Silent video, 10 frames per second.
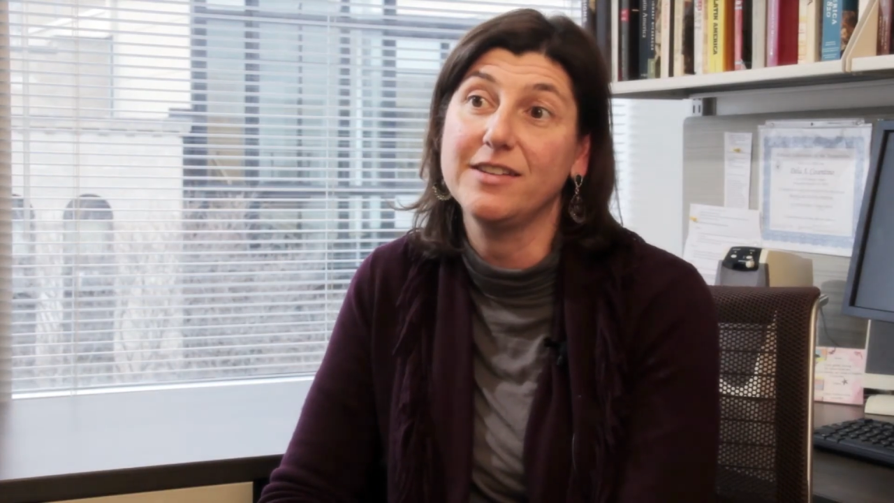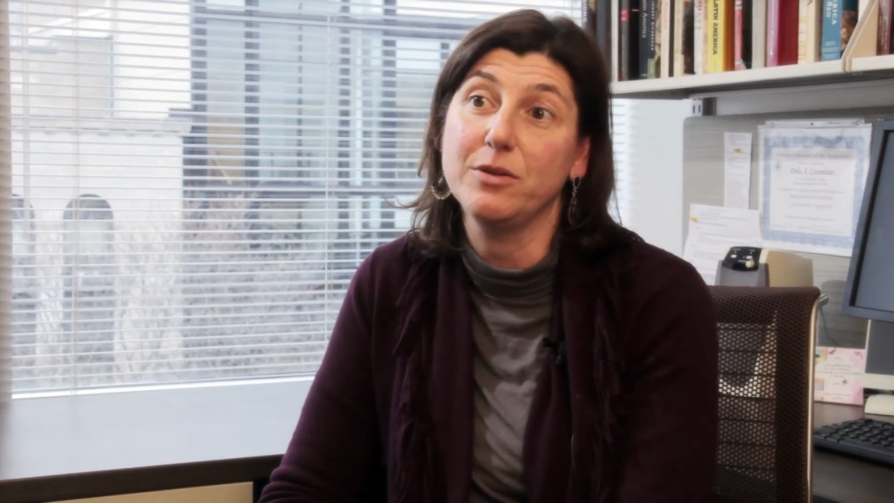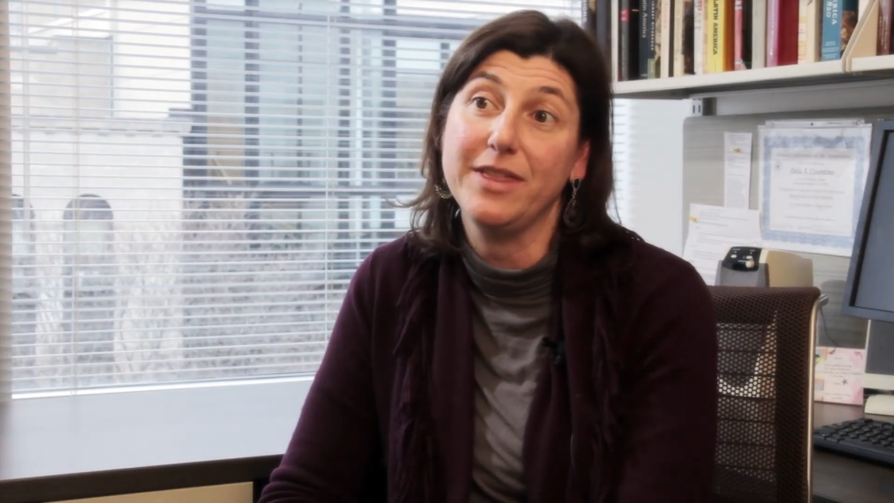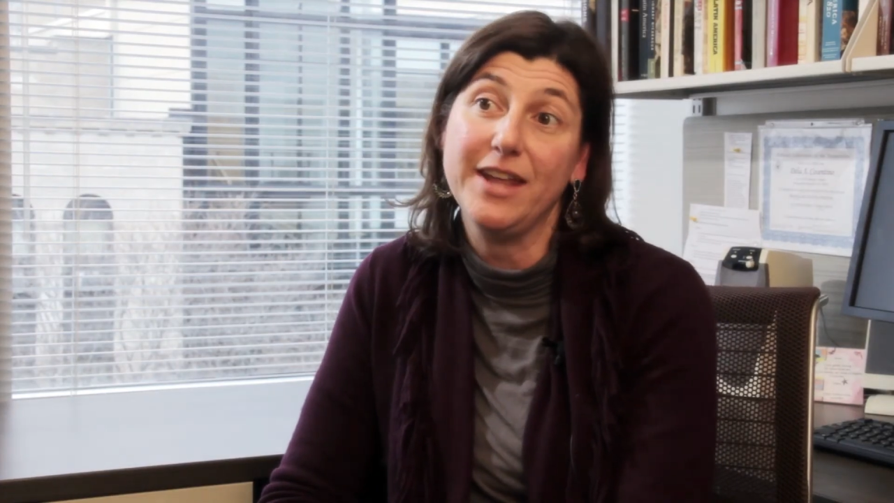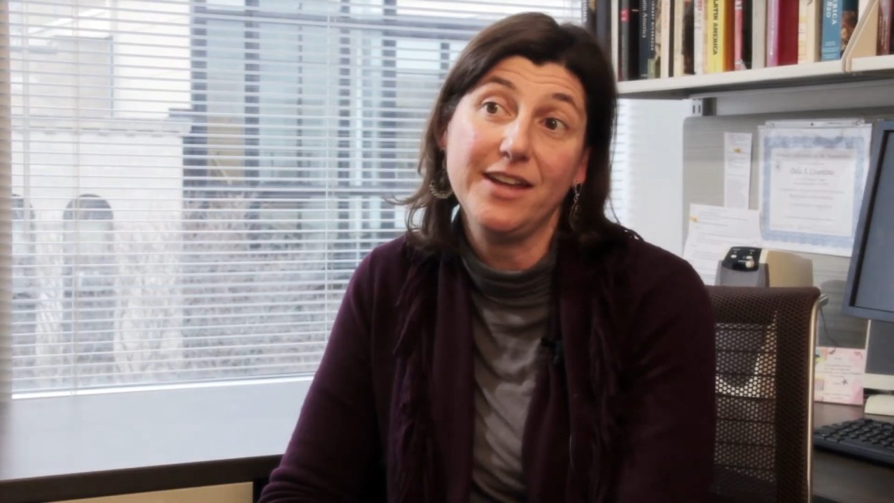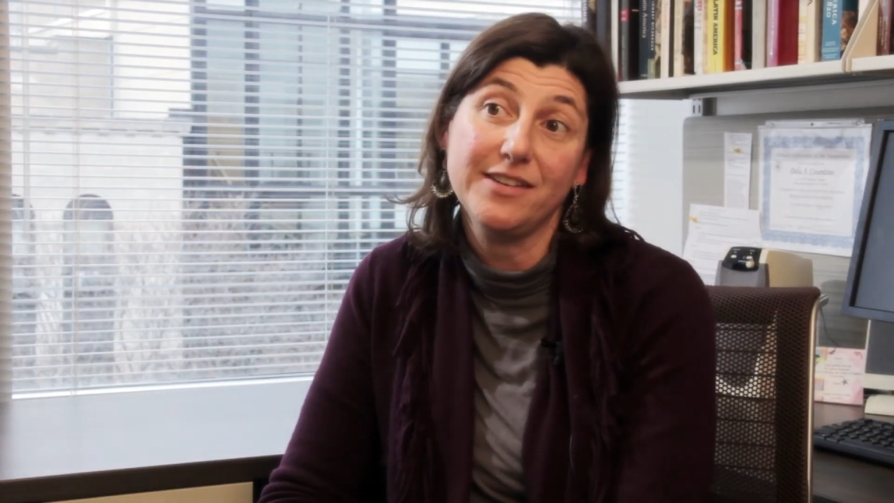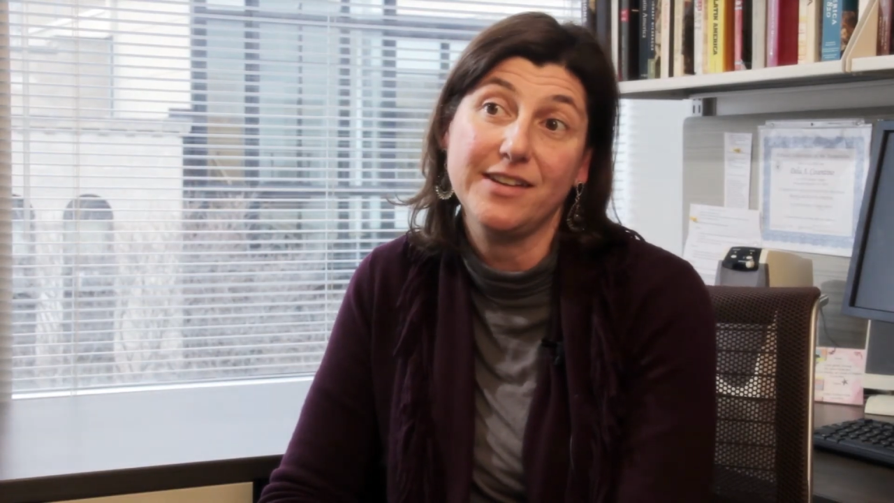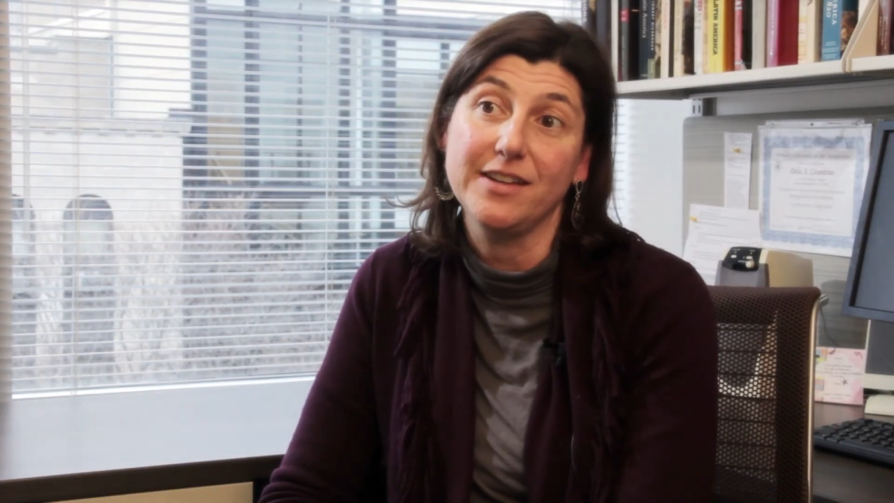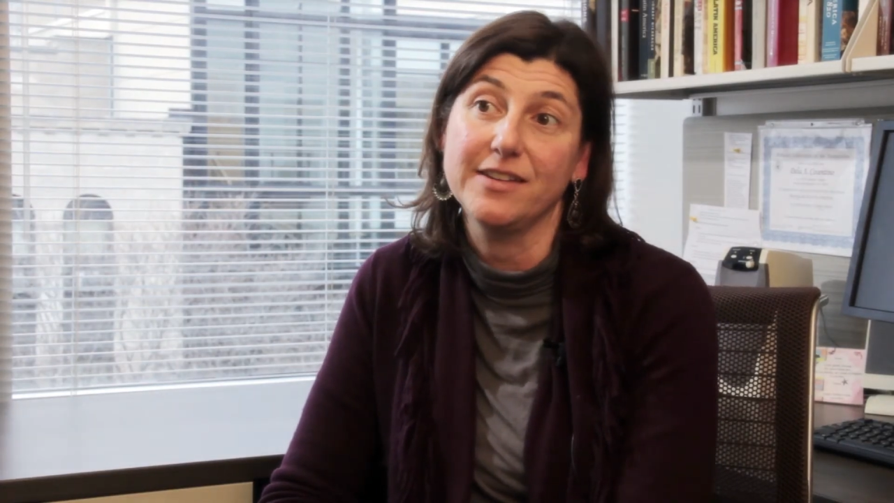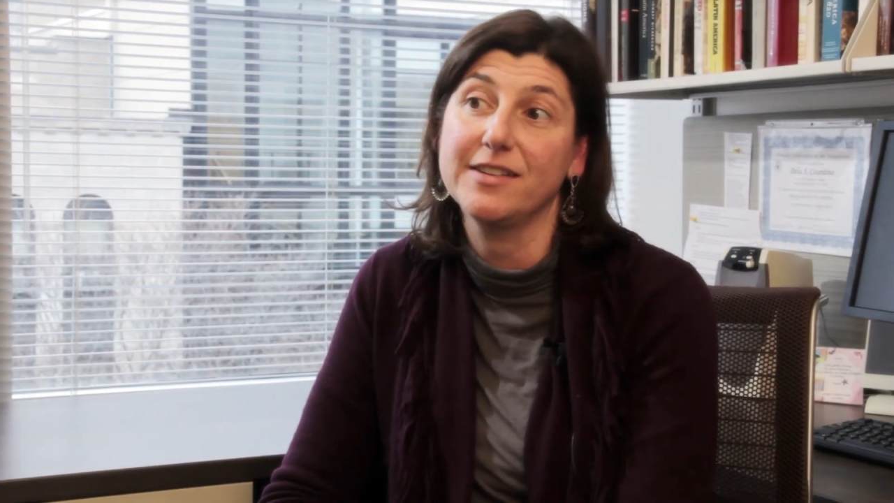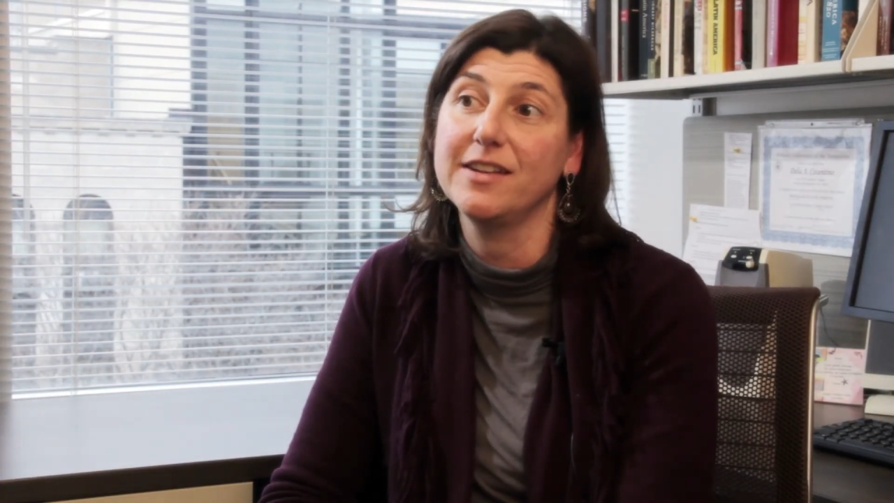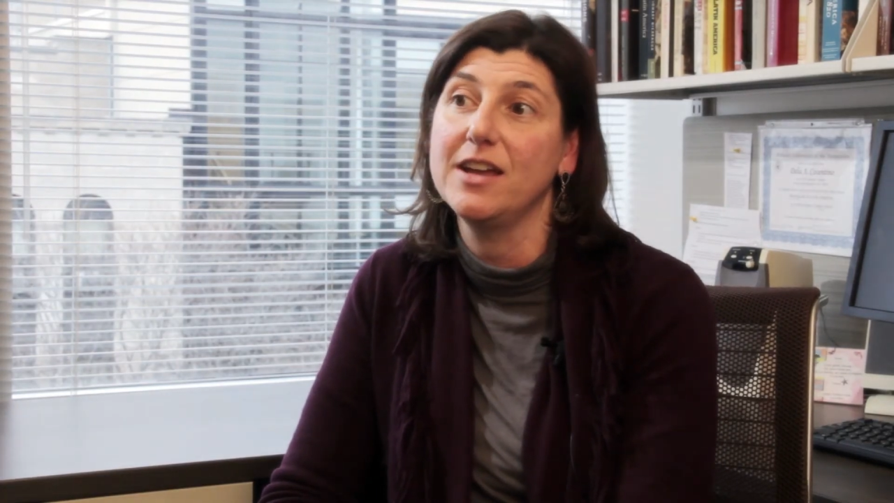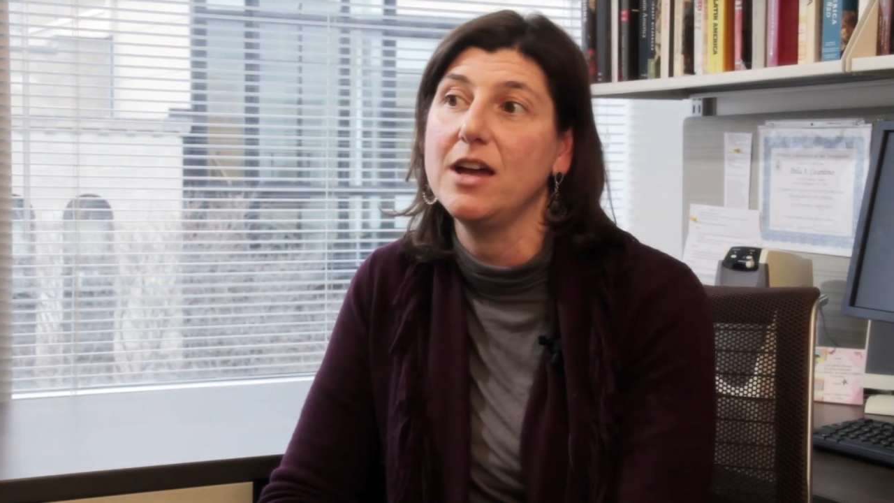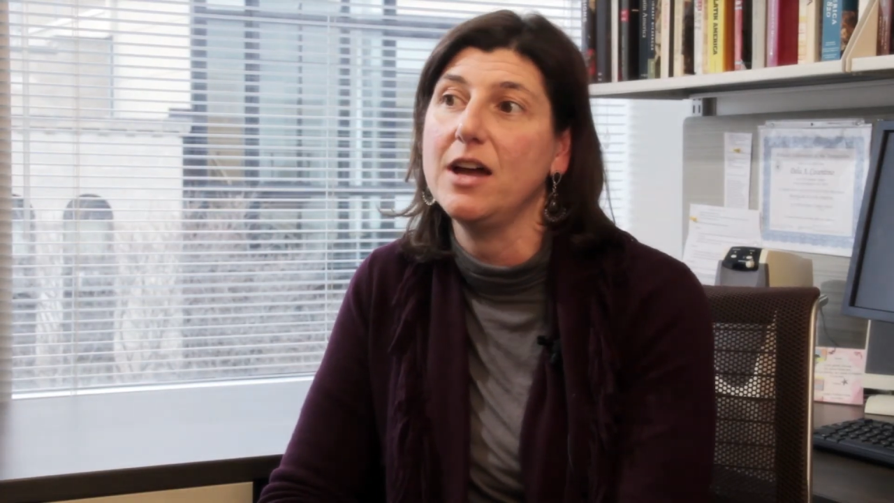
so in that sense,